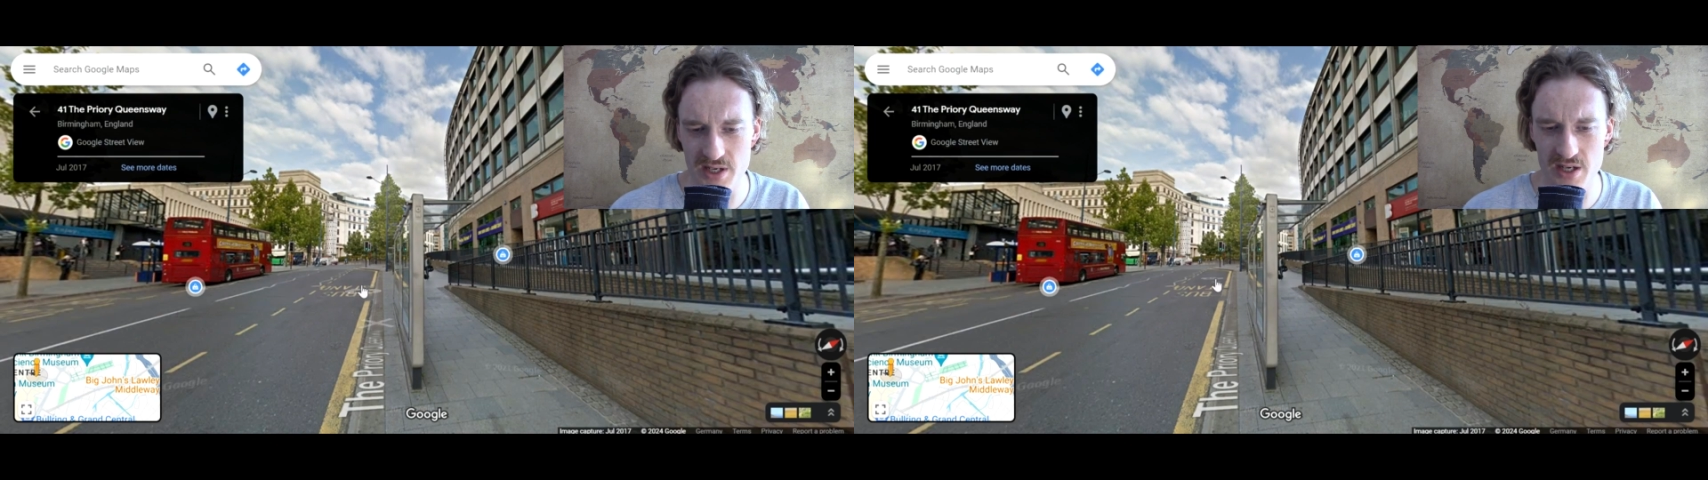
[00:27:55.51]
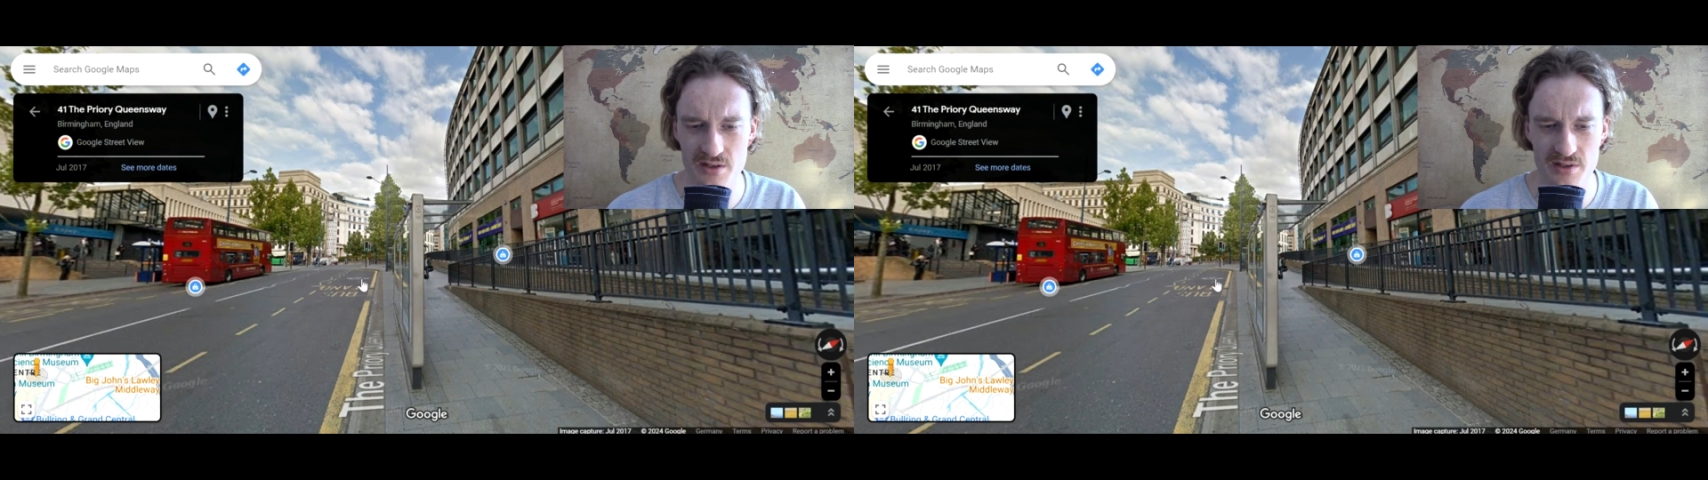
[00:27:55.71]

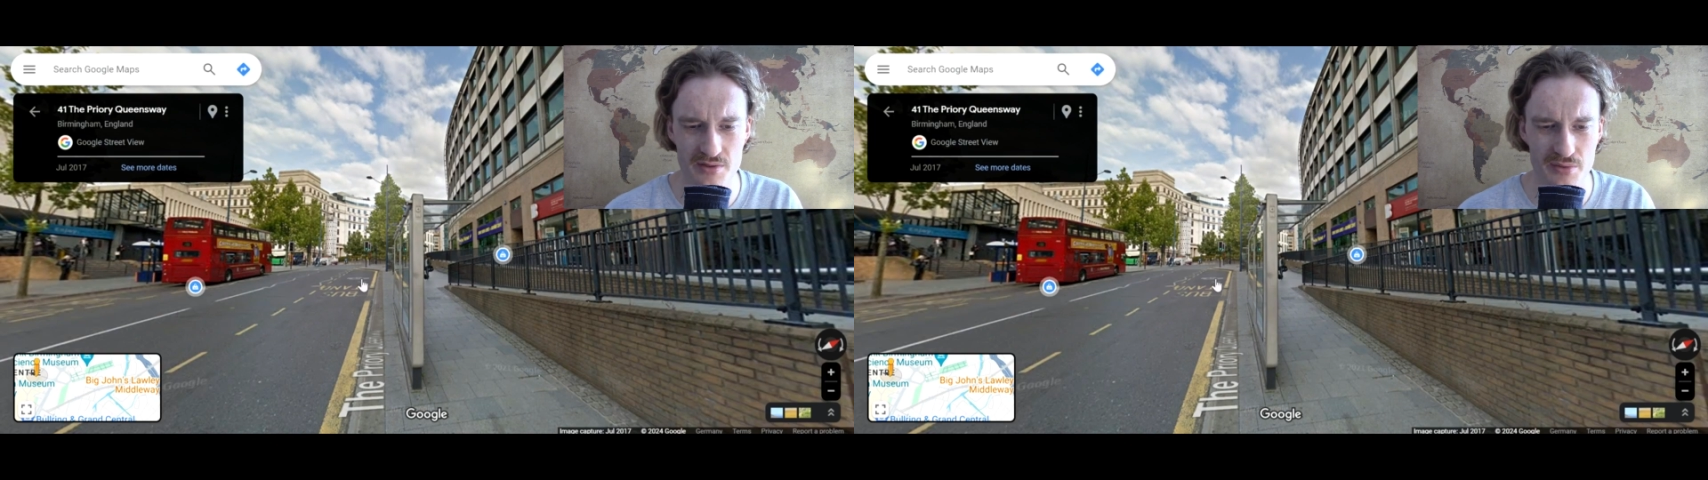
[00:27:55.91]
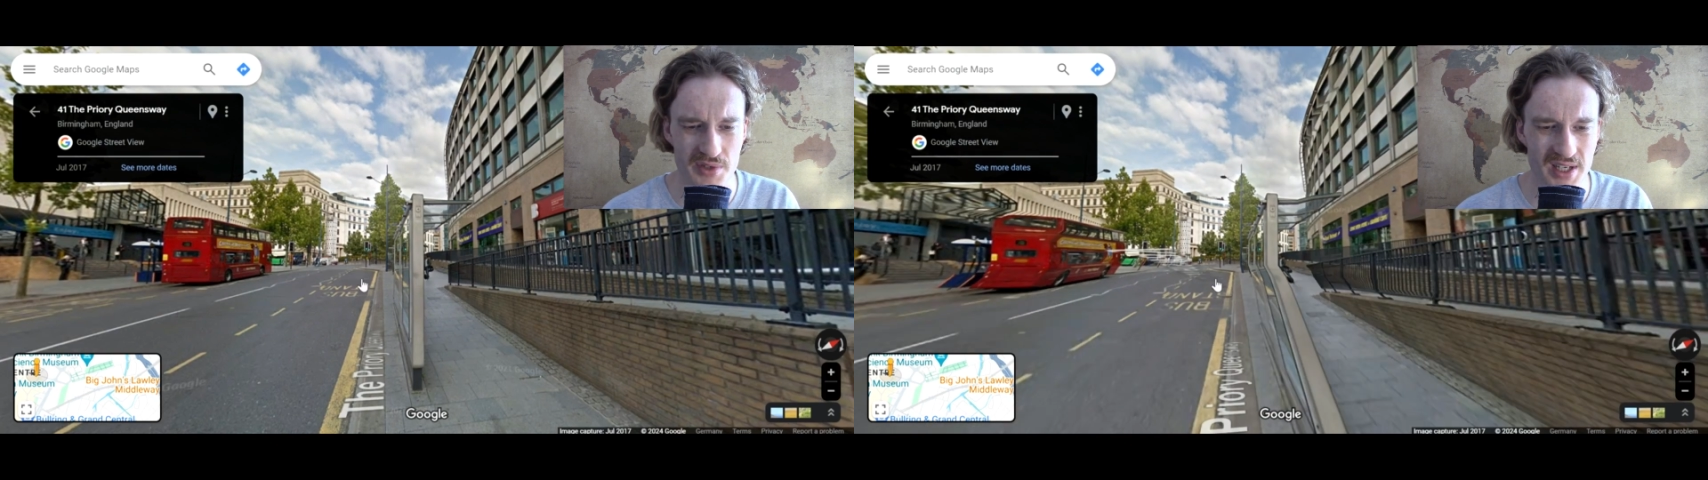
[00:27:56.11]
are not
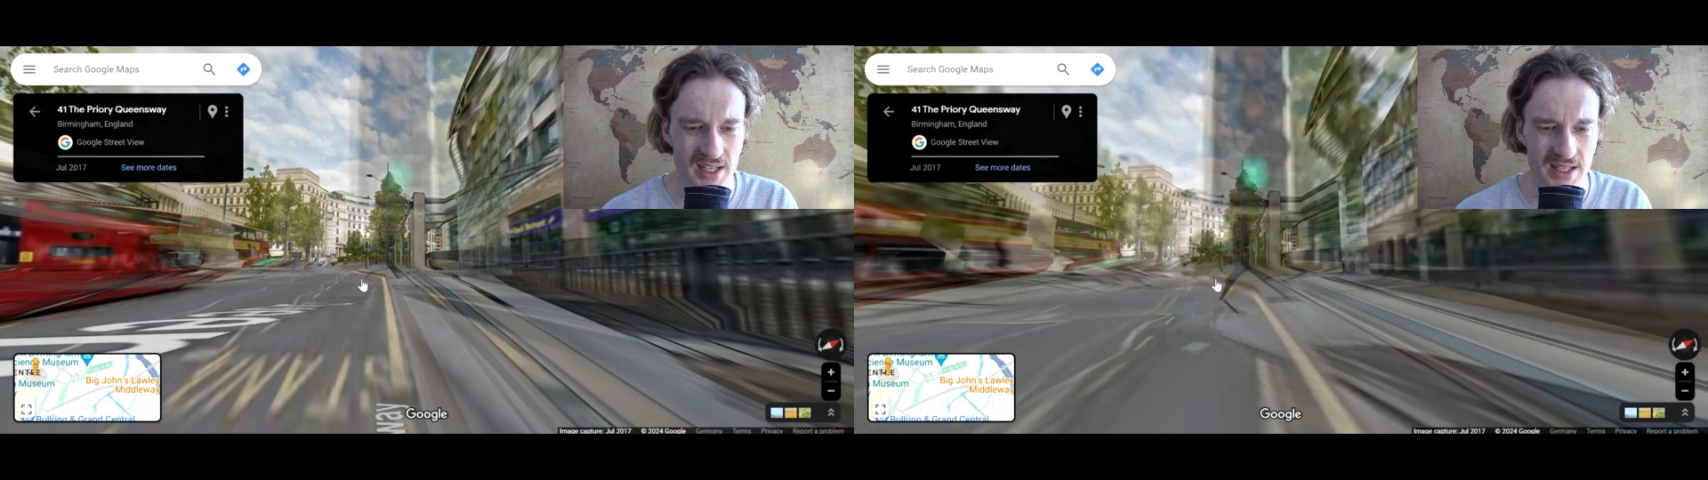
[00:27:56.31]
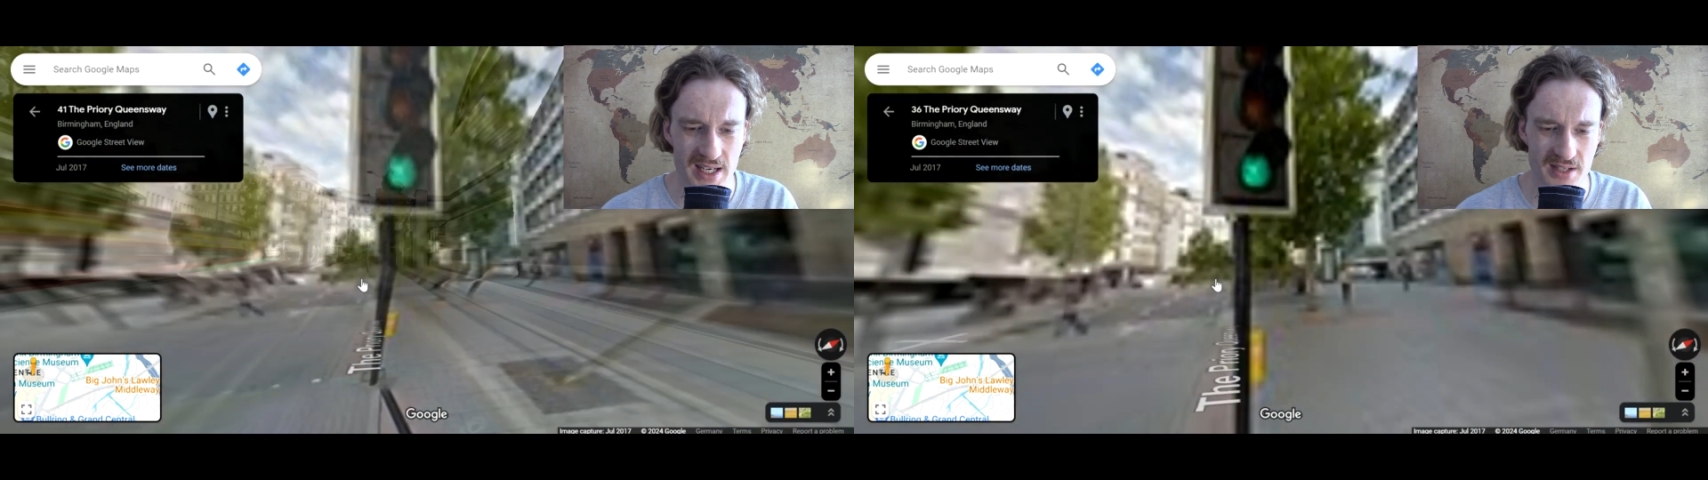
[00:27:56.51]
really
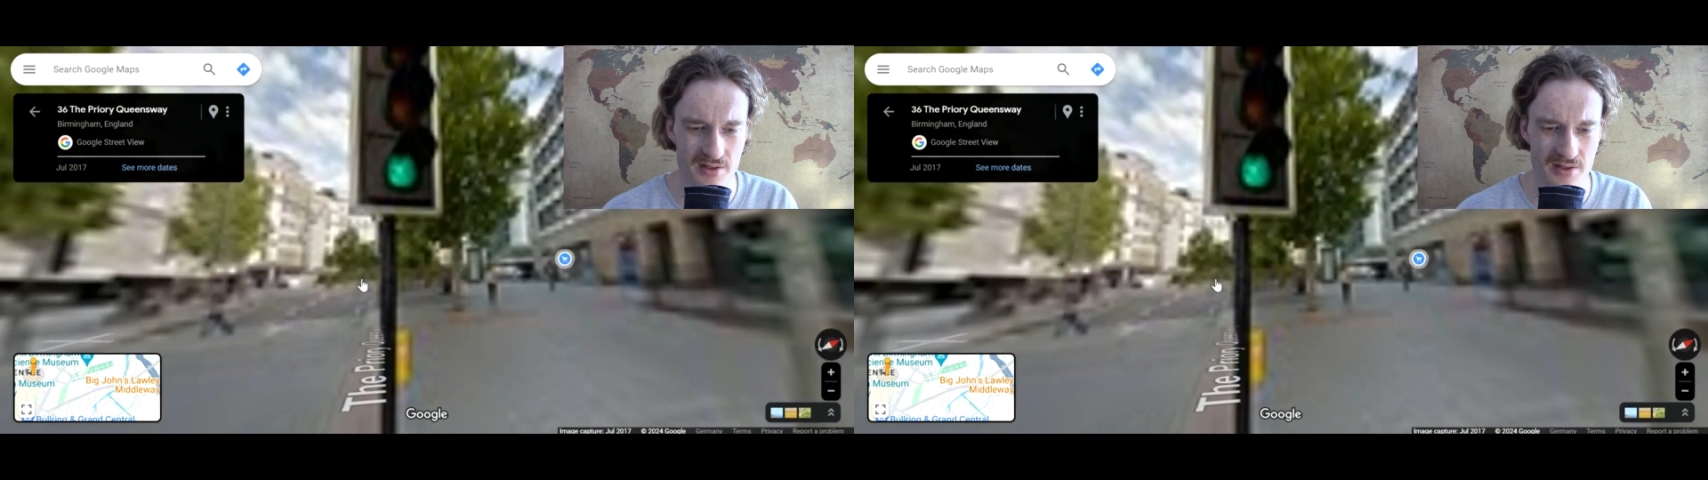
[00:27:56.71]
that,